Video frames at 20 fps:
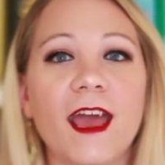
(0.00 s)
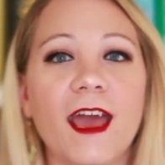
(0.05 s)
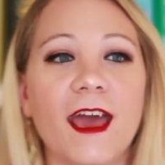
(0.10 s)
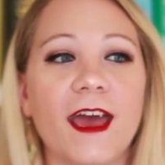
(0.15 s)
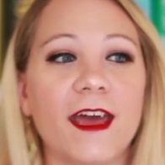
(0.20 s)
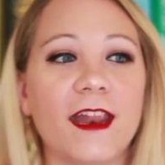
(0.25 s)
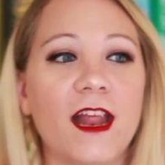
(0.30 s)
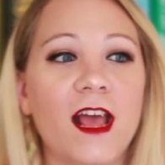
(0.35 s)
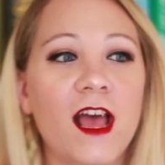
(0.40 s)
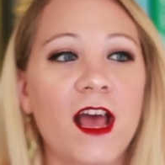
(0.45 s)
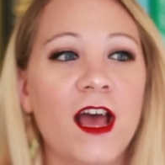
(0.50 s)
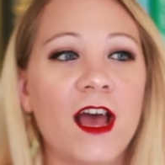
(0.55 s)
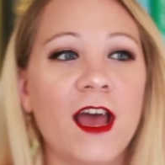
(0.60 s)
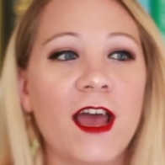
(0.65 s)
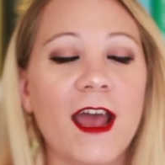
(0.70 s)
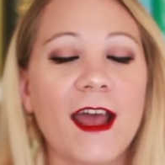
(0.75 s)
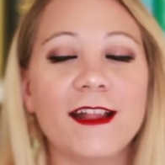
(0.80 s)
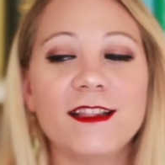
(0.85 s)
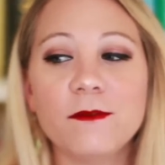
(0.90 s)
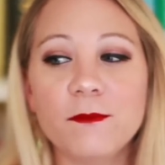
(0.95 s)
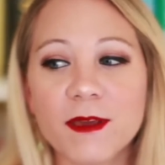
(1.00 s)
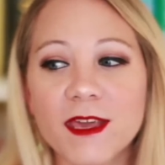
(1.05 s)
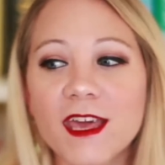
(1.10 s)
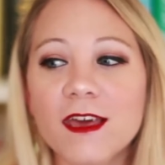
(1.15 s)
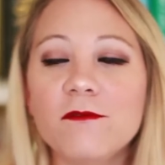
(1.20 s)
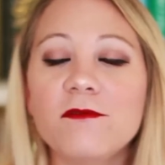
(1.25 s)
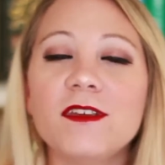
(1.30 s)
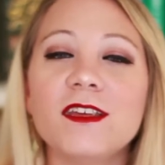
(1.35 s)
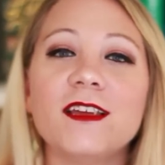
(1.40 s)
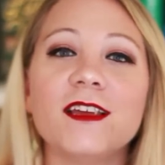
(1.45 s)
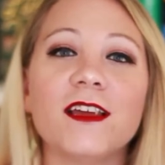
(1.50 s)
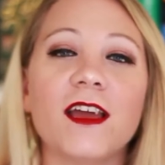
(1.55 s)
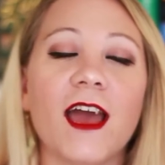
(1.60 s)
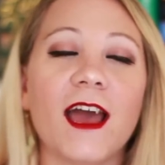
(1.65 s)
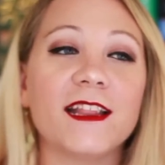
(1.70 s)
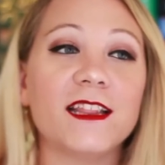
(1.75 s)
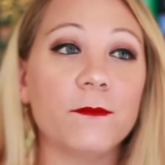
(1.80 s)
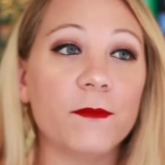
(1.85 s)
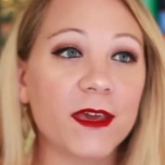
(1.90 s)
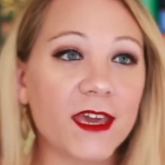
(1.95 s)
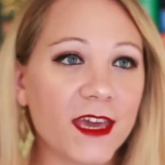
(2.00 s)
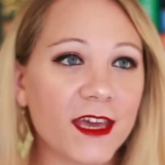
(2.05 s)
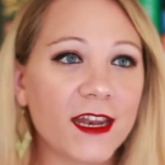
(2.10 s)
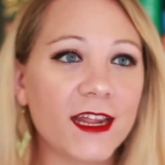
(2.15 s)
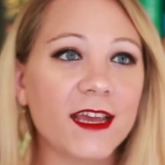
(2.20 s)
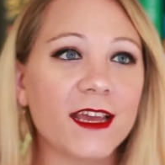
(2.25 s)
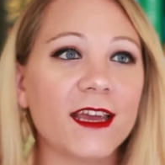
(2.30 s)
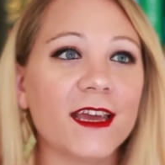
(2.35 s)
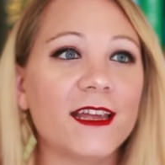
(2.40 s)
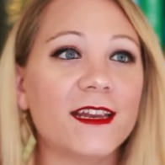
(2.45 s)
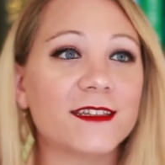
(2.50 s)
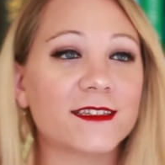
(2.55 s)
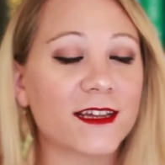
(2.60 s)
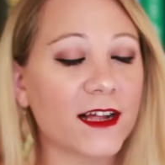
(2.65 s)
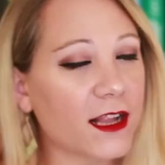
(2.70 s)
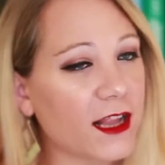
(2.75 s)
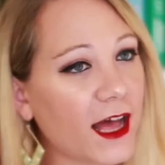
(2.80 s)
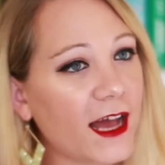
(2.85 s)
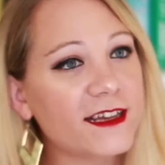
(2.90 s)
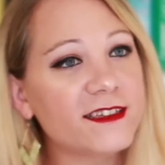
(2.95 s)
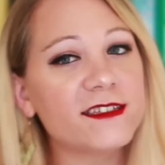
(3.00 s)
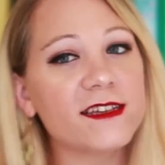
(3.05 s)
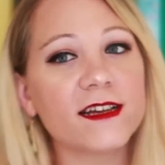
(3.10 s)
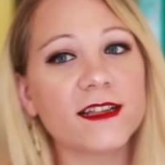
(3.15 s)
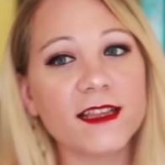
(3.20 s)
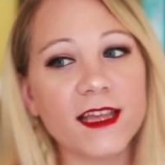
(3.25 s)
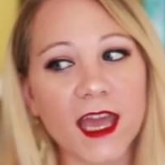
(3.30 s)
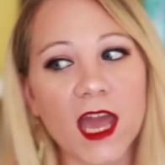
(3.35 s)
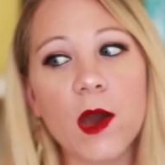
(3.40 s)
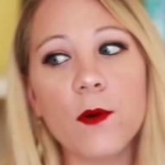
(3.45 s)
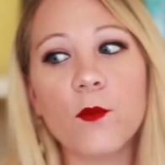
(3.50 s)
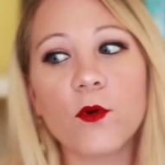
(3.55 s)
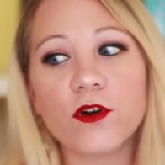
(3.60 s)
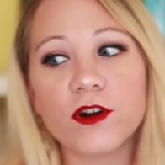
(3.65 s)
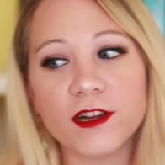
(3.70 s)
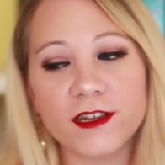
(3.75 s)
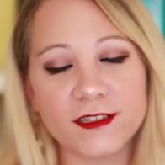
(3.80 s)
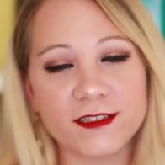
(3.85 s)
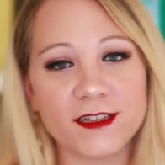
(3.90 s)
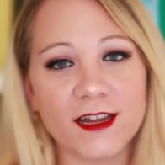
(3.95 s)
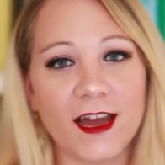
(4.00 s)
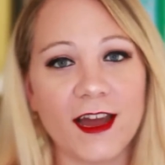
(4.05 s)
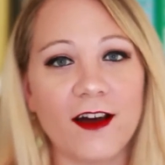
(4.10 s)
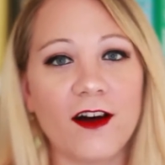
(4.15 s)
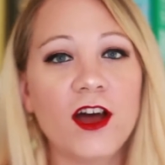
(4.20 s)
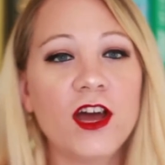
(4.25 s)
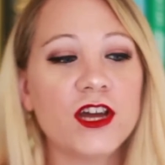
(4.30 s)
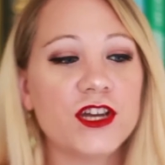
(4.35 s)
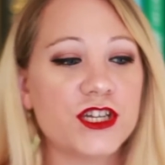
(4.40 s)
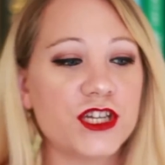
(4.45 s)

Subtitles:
And At the beginning, it is classic Liane Moriarty style.